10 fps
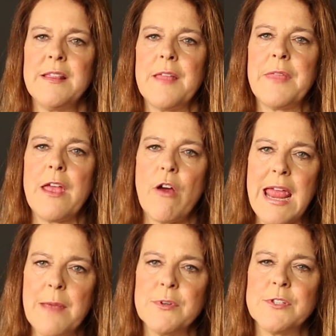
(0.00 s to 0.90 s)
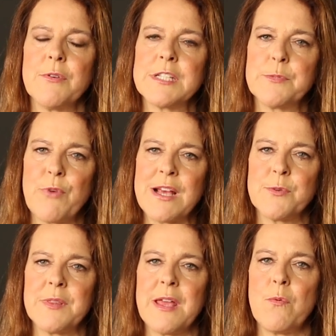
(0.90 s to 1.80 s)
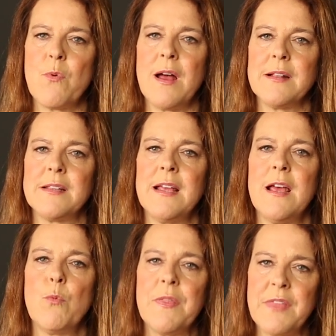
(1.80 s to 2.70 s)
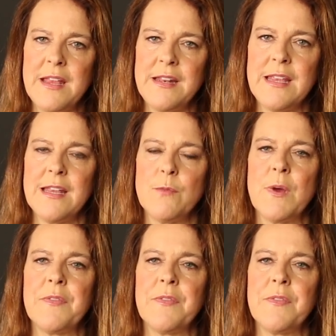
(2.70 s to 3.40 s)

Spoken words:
that they are able to express what they want, what they need